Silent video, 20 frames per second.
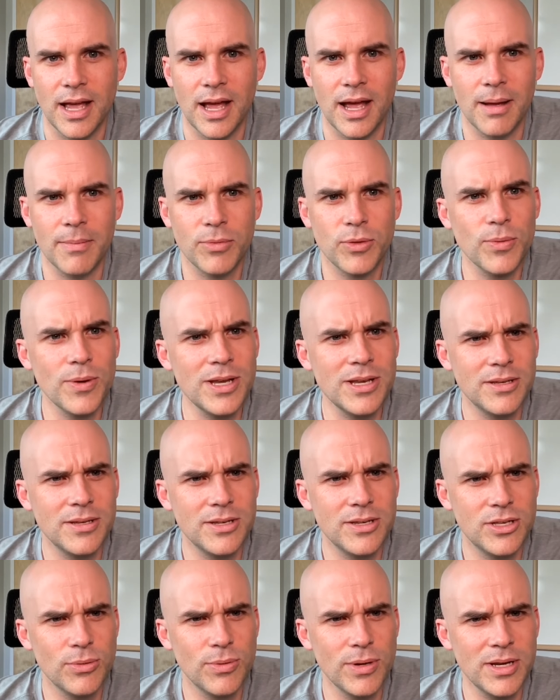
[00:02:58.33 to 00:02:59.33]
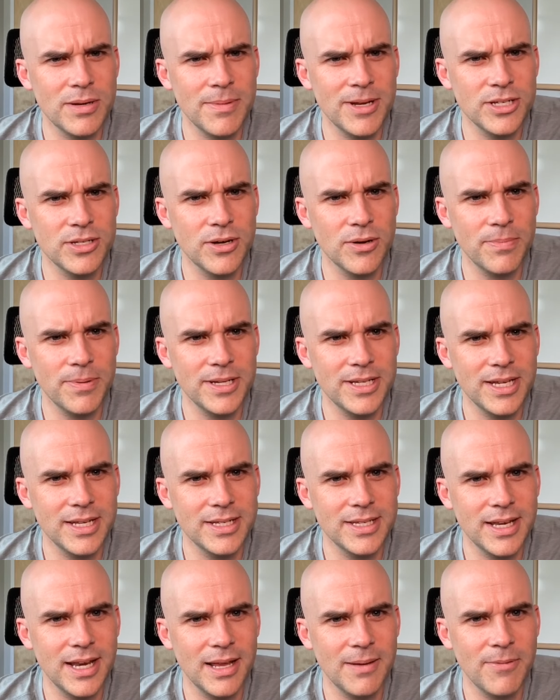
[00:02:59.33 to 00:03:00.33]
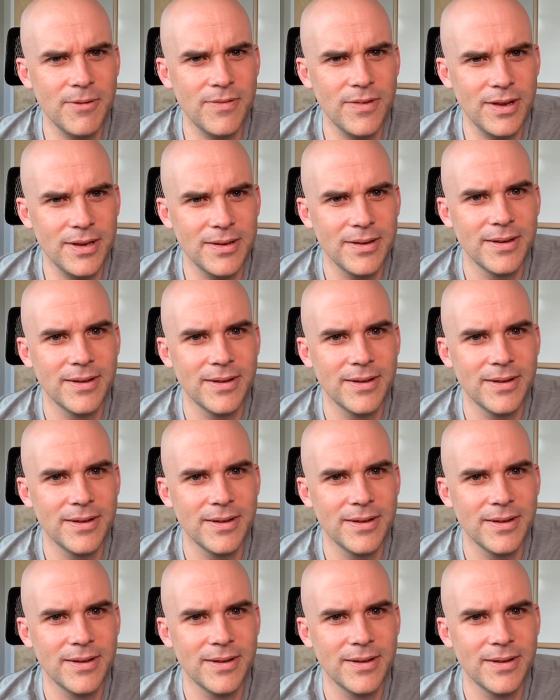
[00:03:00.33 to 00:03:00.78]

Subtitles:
Three-dimensional PT is the name of it?